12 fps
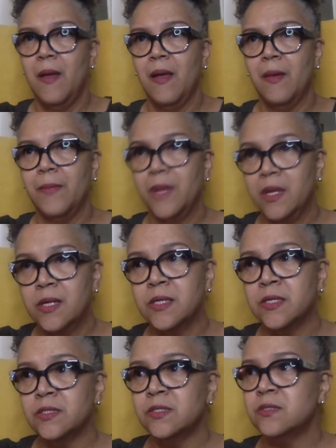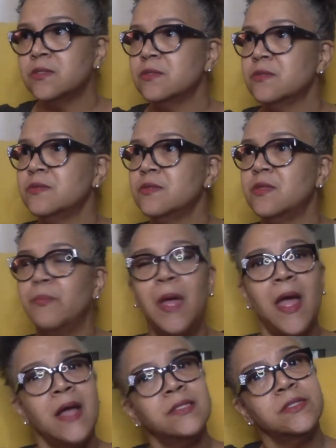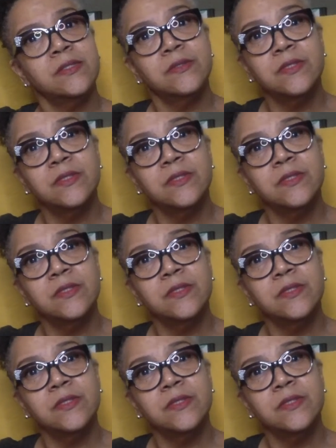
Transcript: Because the past